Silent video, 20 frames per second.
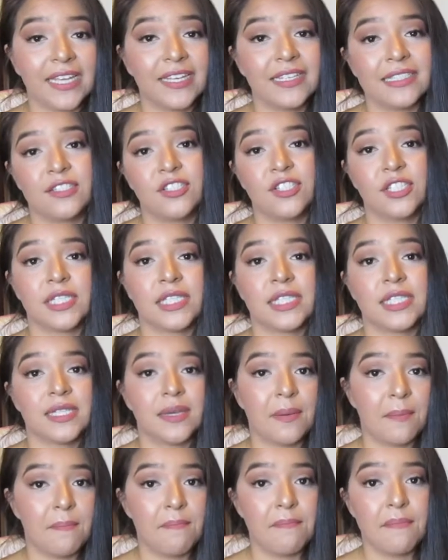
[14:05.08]
is just
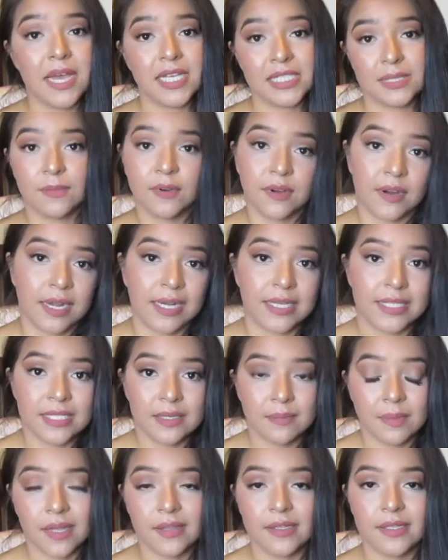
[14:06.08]

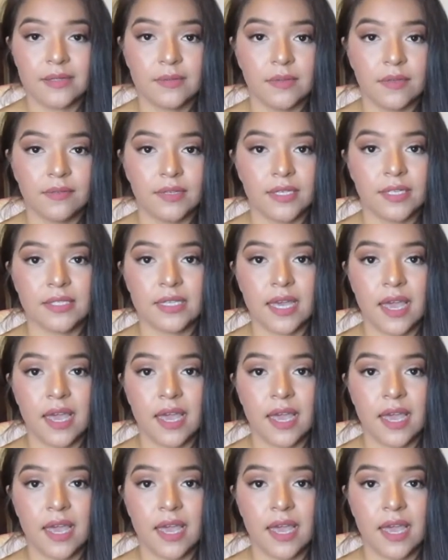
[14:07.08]
mesmerized by these movies,